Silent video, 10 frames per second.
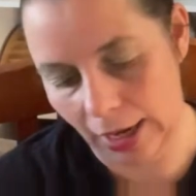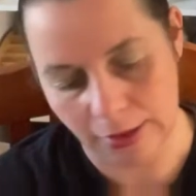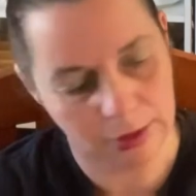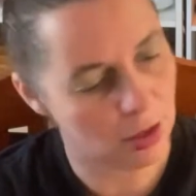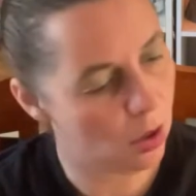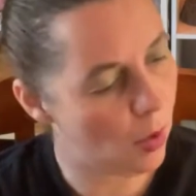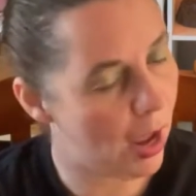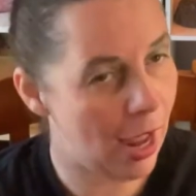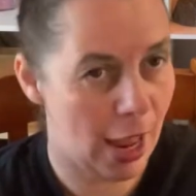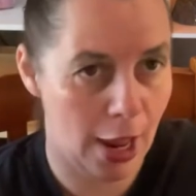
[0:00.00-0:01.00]
so
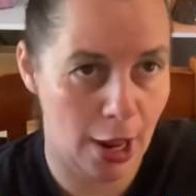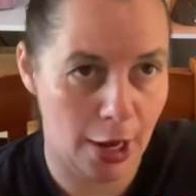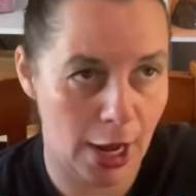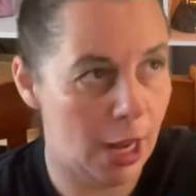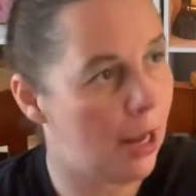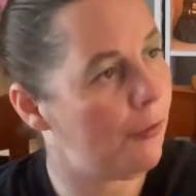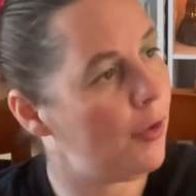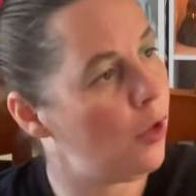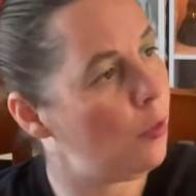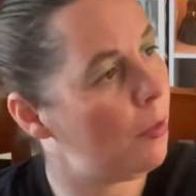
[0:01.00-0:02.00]
I had a
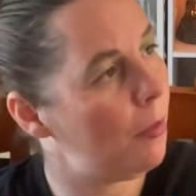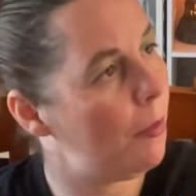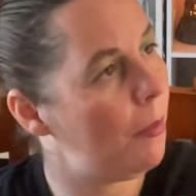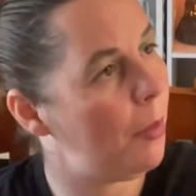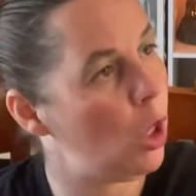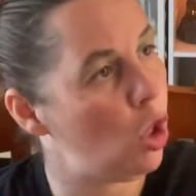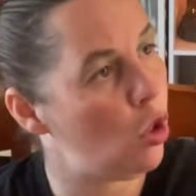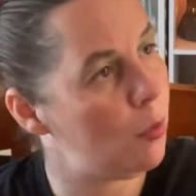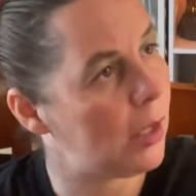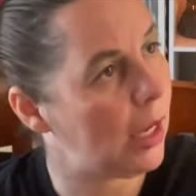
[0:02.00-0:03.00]
few
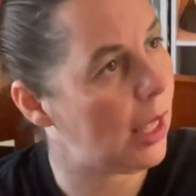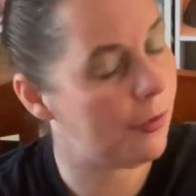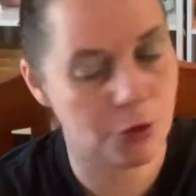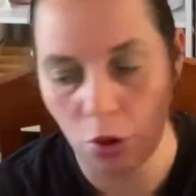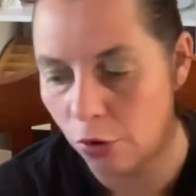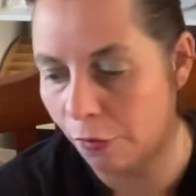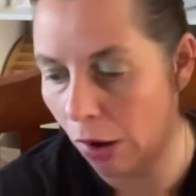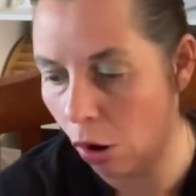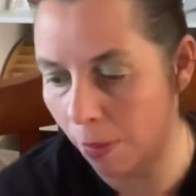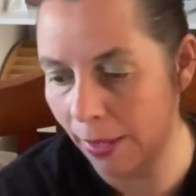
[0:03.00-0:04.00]
cubes left of
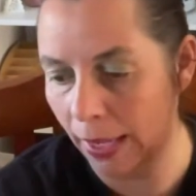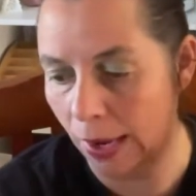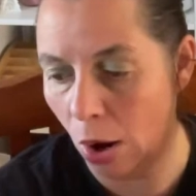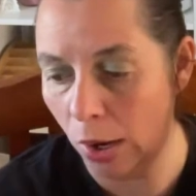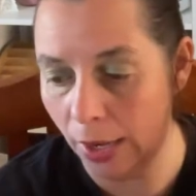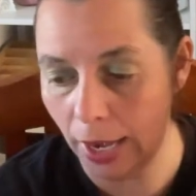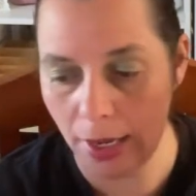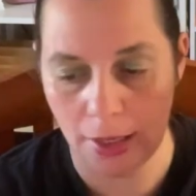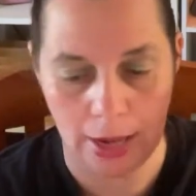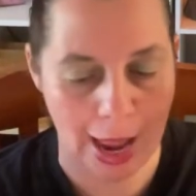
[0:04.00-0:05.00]
Happy
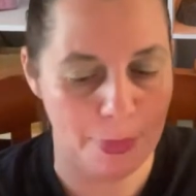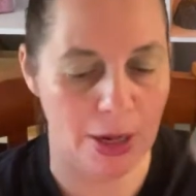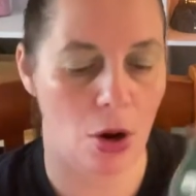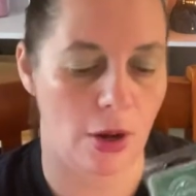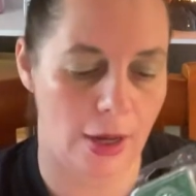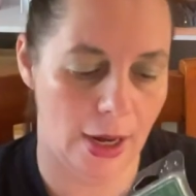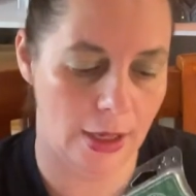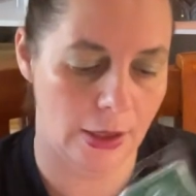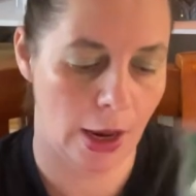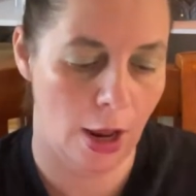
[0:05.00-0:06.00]

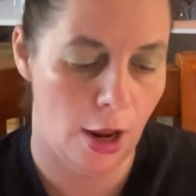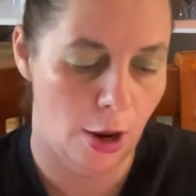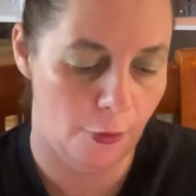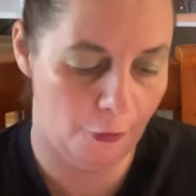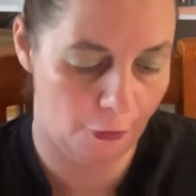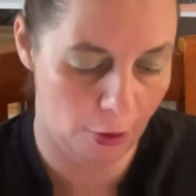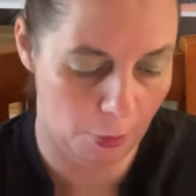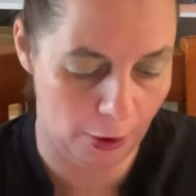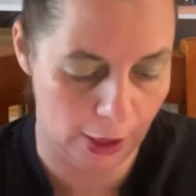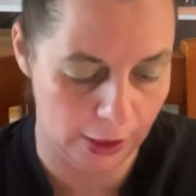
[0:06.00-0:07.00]
Holidays from
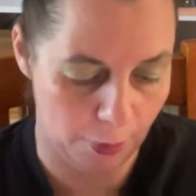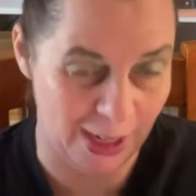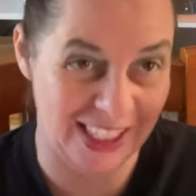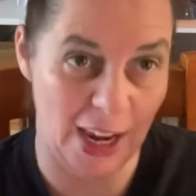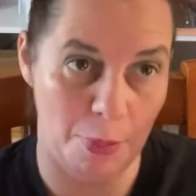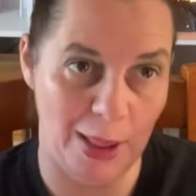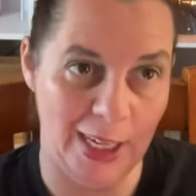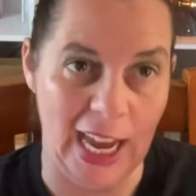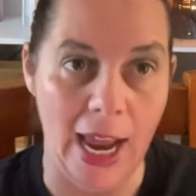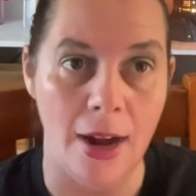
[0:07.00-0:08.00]
when I did my
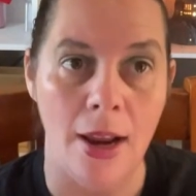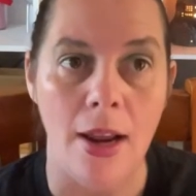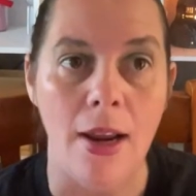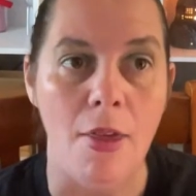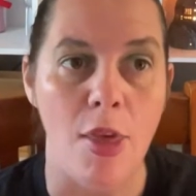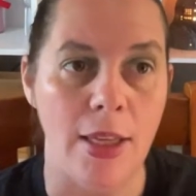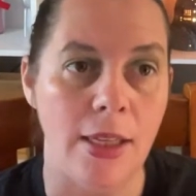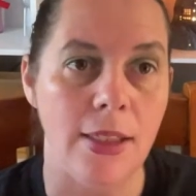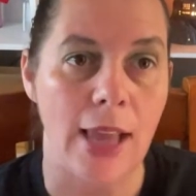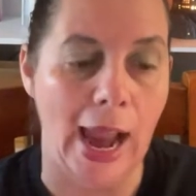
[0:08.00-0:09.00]
sampling out. This
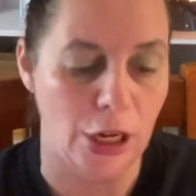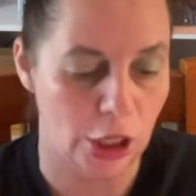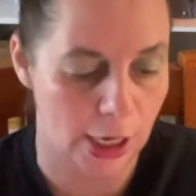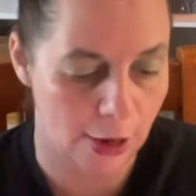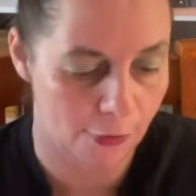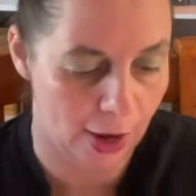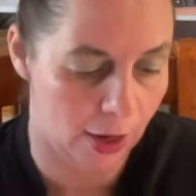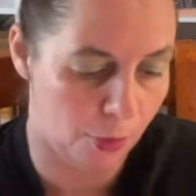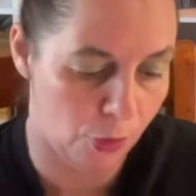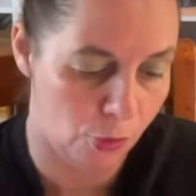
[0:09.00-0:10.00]
is actually
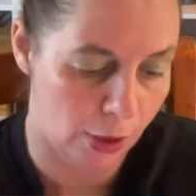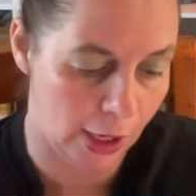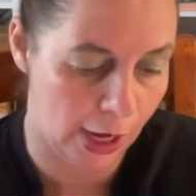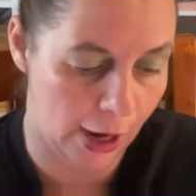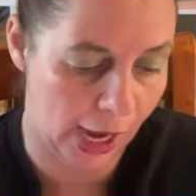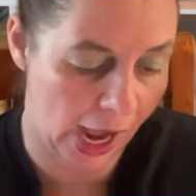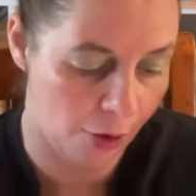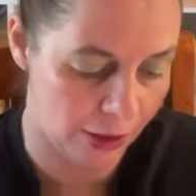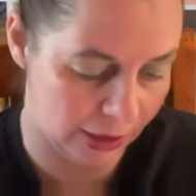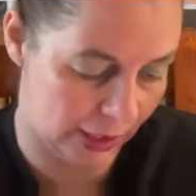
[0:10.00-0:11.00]
available in our
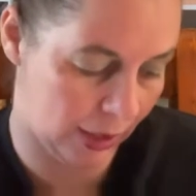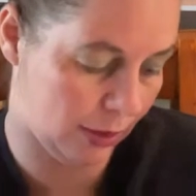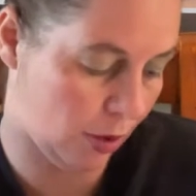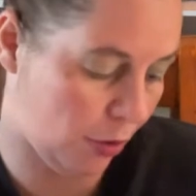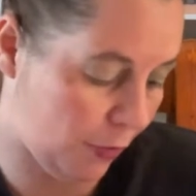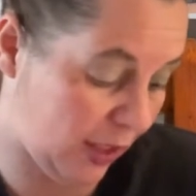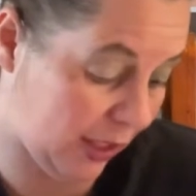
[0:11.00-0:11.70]
current scent of the